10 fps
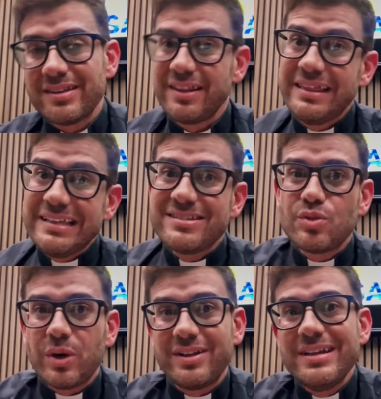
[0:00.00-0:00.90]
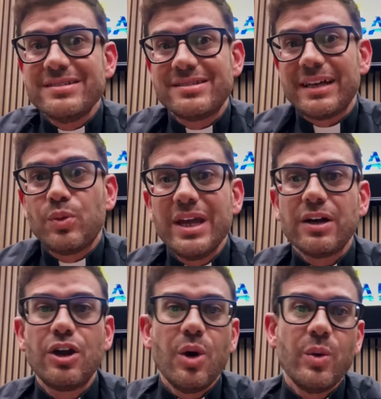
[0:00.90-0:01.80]
And this is what it is, that we
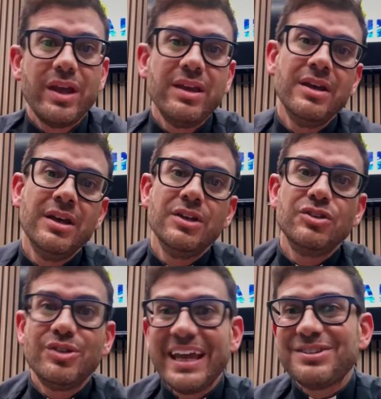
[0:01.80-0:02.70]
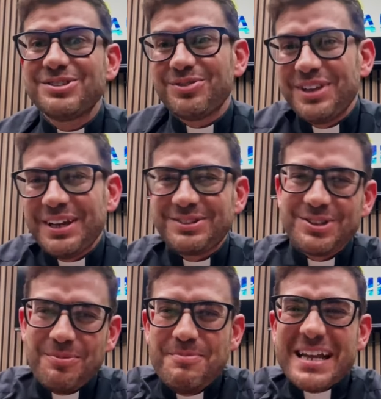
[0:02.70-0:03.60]
are going to the ends of the earth, to
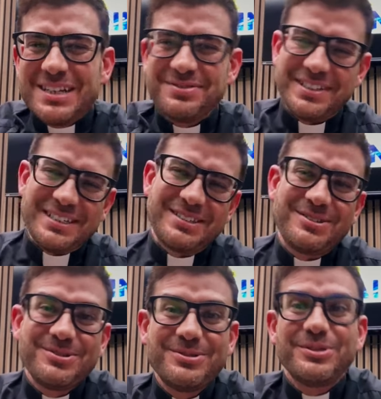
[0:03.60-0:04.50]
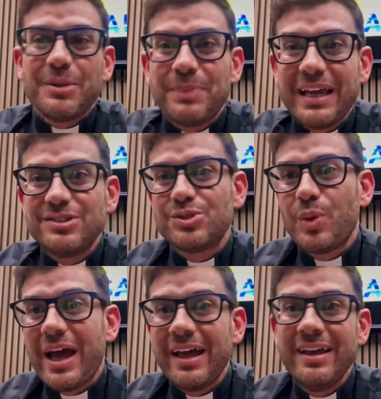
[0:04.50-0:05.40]
the metaverse, to the place
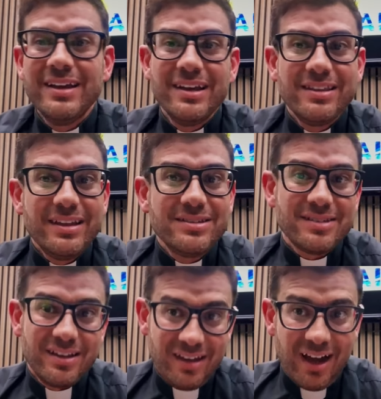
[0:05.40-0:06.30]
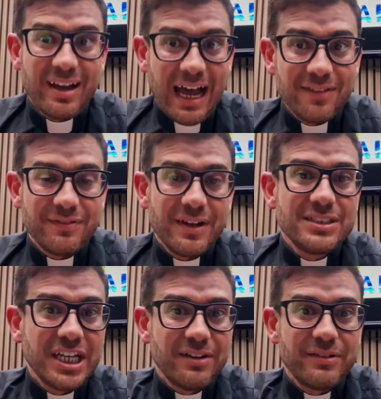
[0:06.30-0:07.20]
where these young alpha
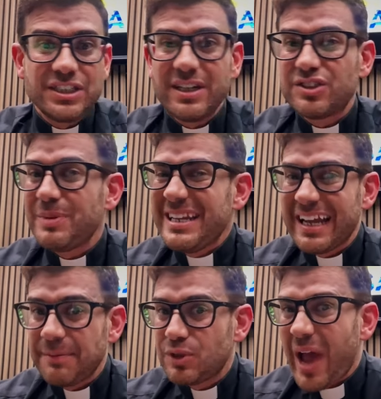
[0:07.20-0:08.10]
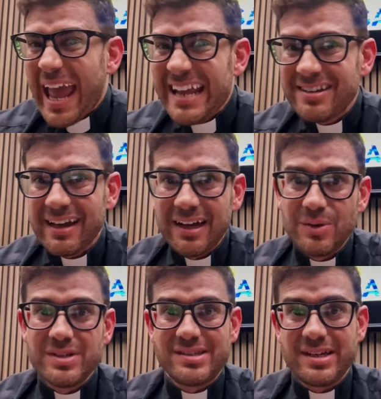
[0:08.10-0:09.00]
generation are spending up to 8
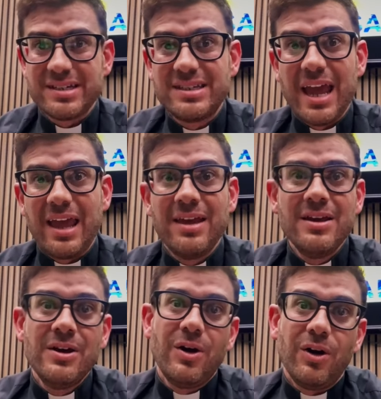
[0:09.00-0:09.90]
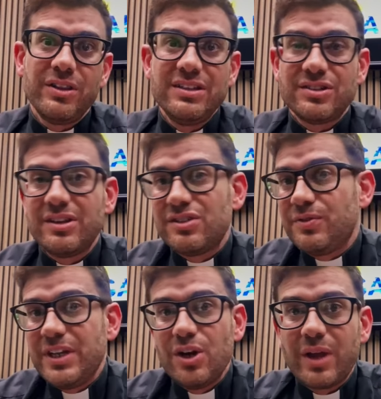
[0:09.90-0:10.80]
hours a day on this
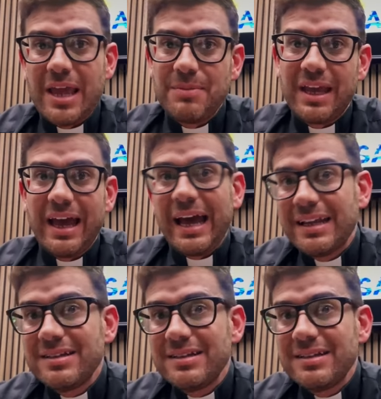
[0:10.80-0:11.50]
video gaming and